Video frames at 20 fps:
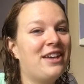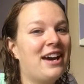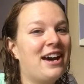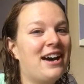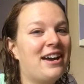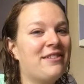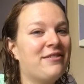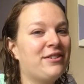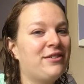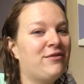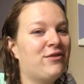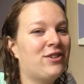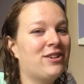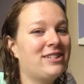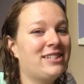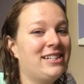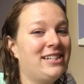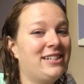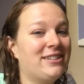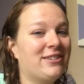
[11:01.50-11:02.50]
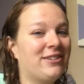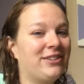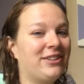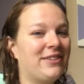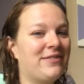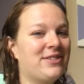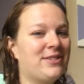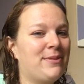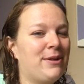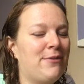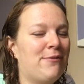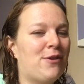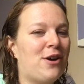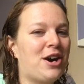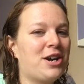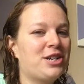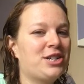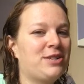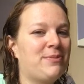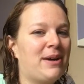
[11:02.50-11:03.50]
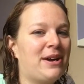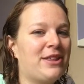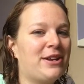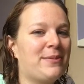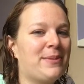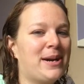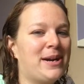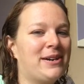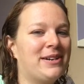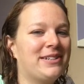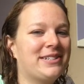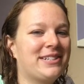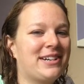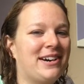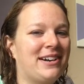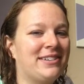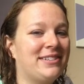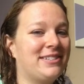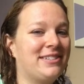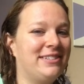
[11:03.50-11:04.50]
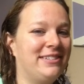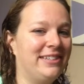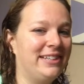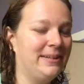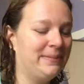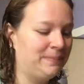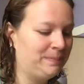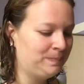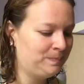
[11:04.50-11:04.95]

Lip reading: that. Every 14-year-old loves to be watched by their parents constantly.